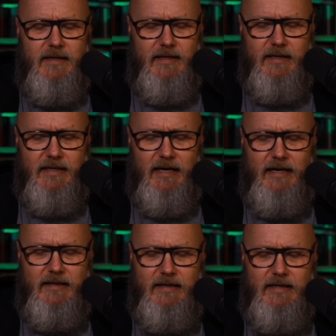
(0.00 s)

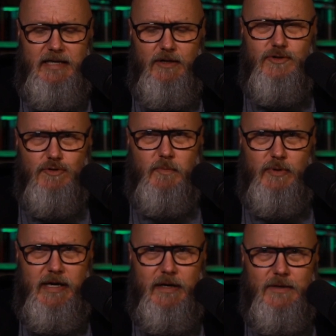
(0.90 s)
God hears your
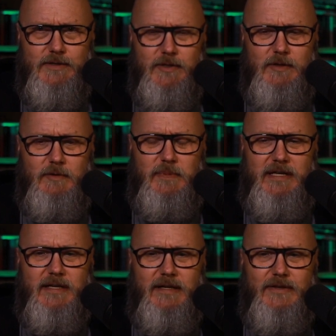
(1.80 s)
prayers
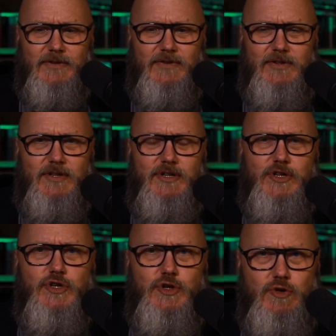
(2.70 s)
because
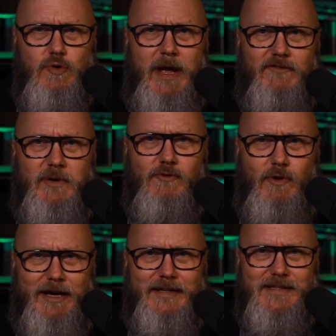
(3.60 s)
you have been
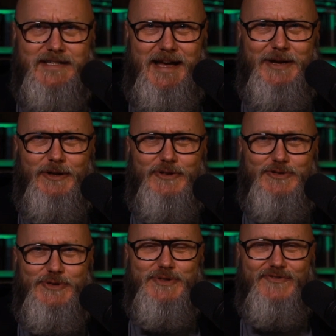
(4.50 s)
reconciled
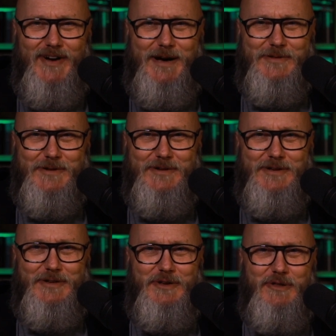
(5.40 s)
to the Father
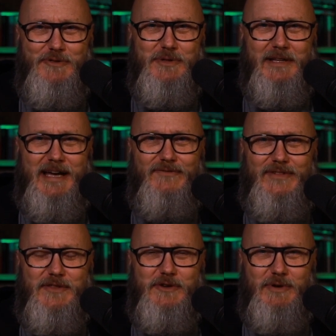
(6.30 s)
through the life,
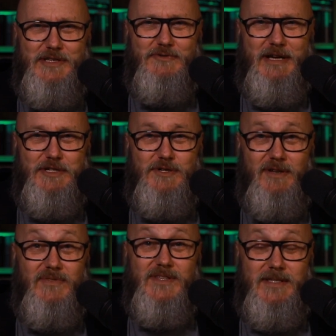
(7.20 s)
death, and resurrection
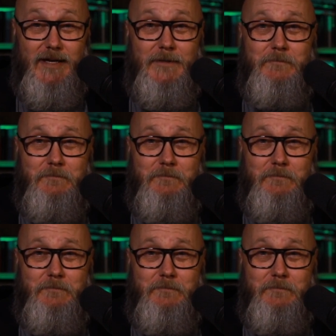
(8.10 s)
of the Son.